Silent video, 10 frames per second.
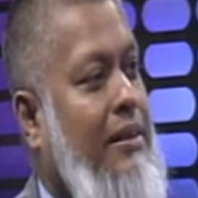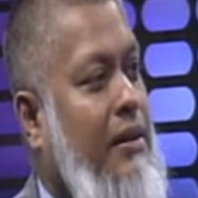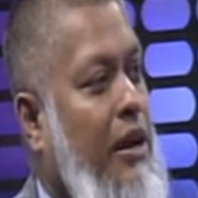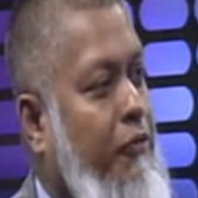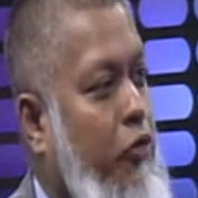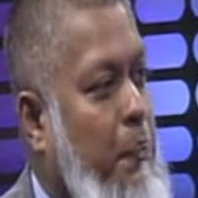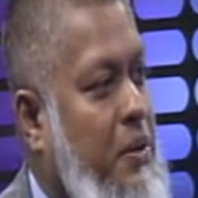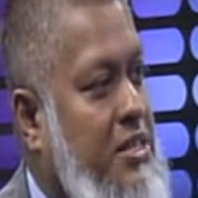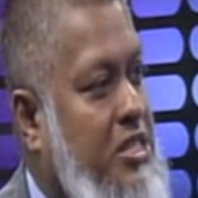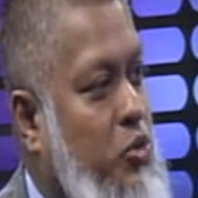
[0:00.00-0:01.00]
34
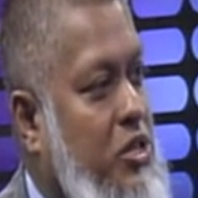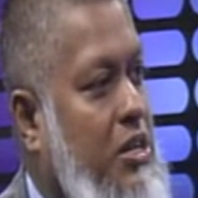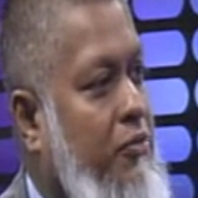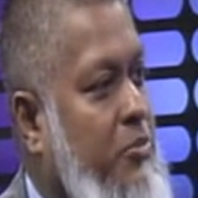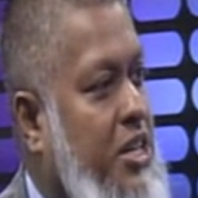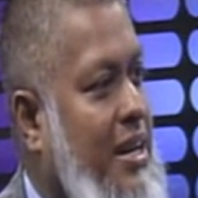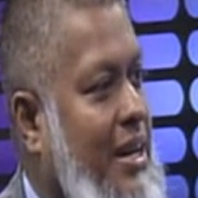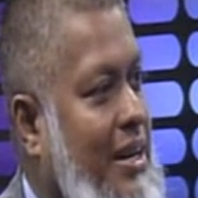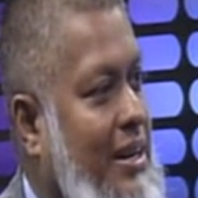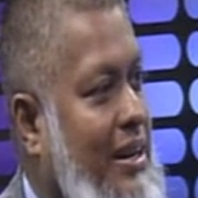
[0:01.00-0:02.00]
percent students are from
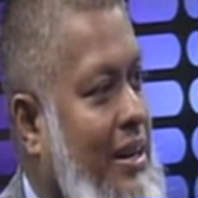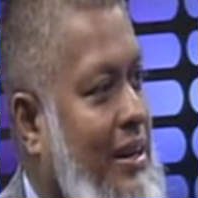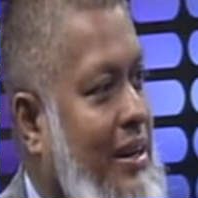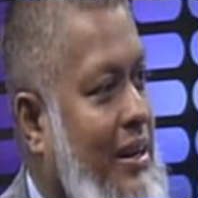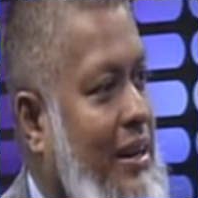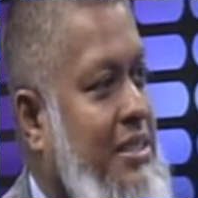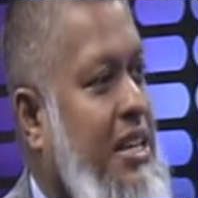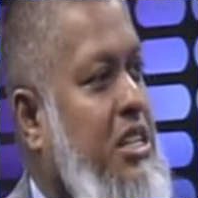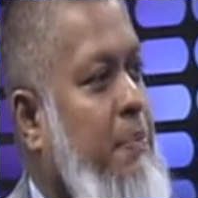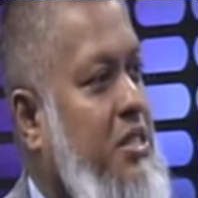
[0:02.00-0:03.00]
China. Mm-hmm.
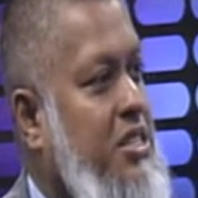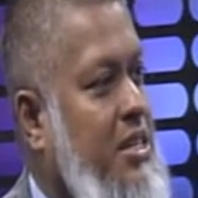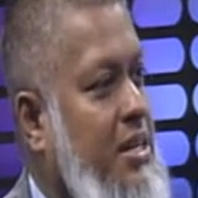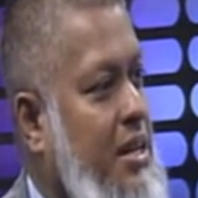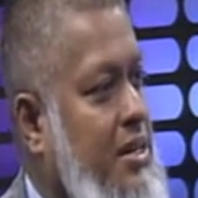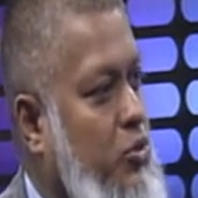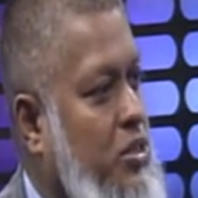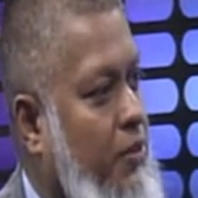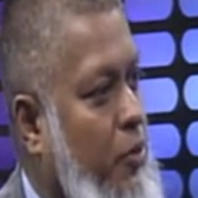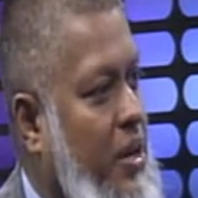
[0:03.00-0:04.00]
60 percent eh, students
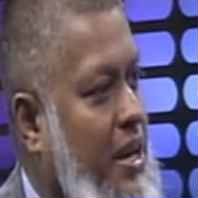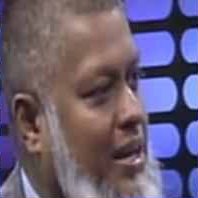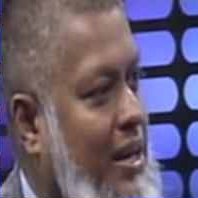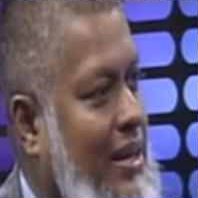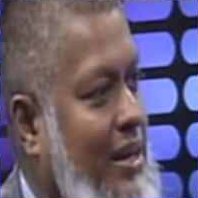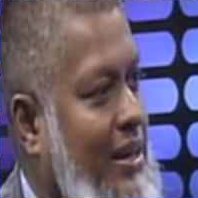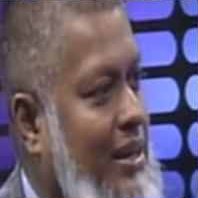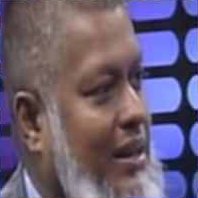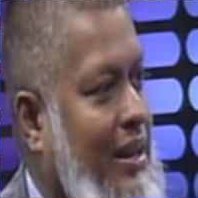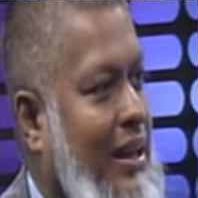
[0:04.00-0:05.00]
are from India.
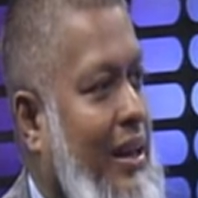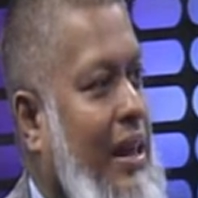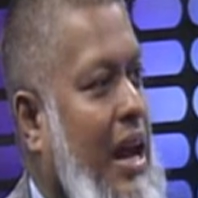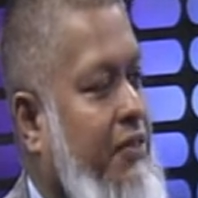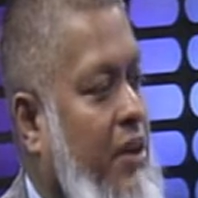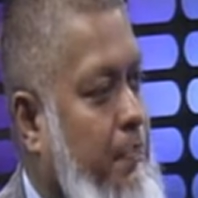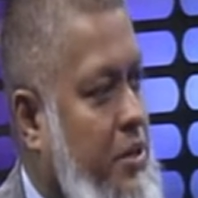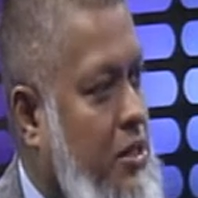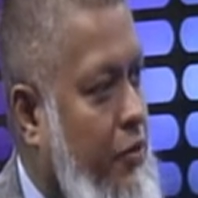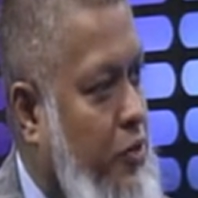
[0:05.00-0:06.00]
95
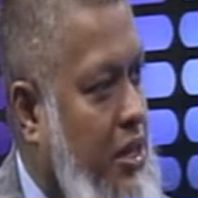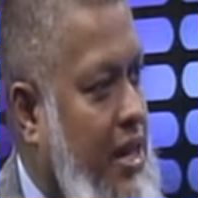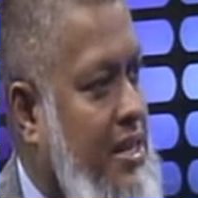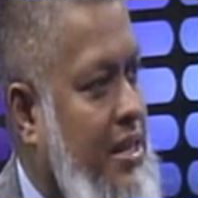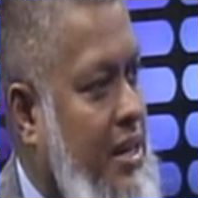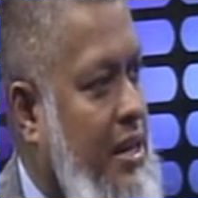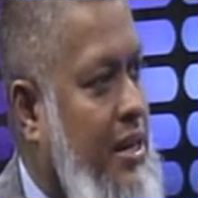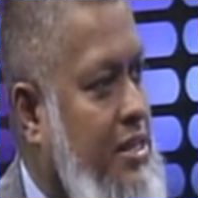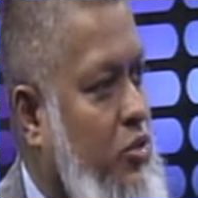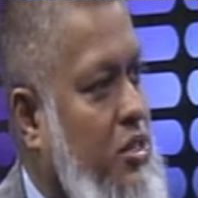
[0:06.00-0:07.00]
percent of Chinese and Indian
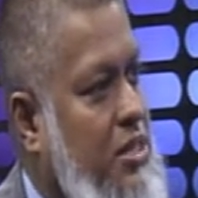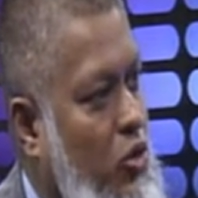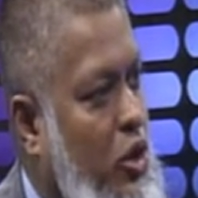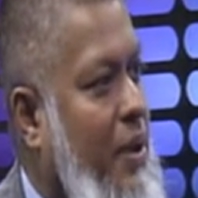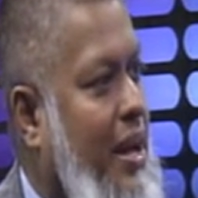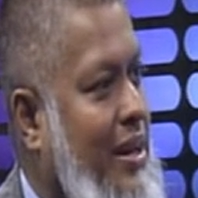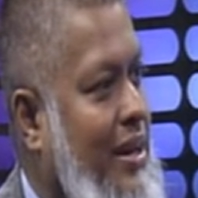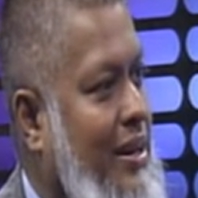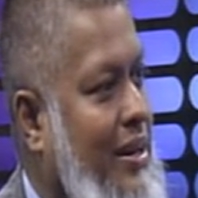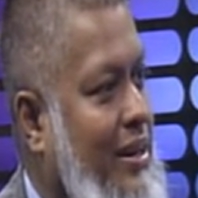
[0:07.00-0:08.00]
students are going back.
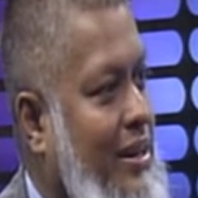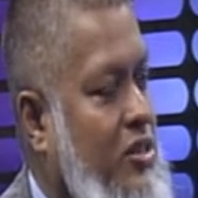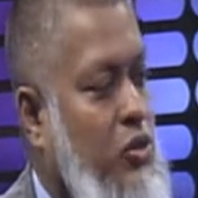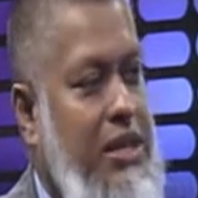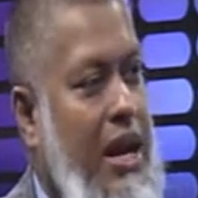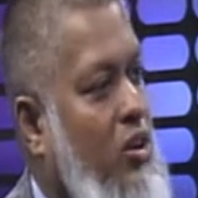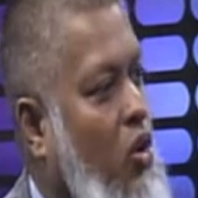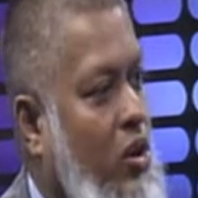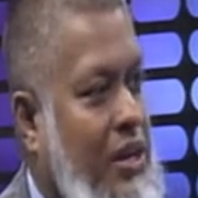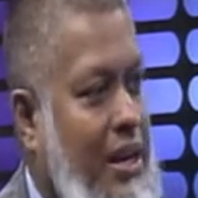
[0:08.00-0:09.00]
True. So they are
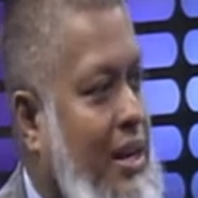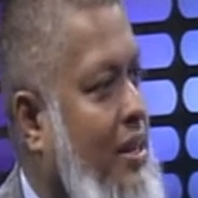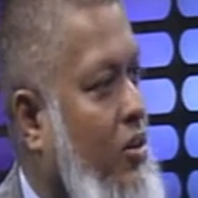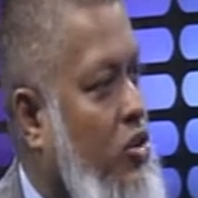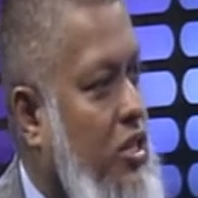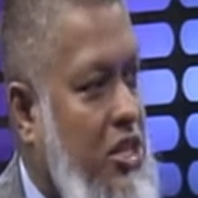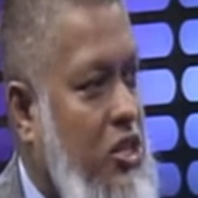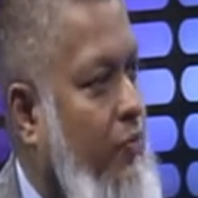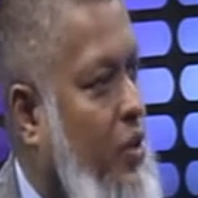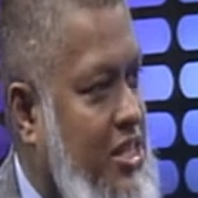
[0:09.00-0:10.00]
not taking the consideration
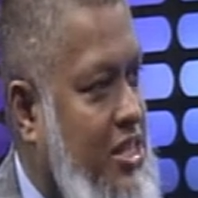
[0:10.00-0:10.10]
of that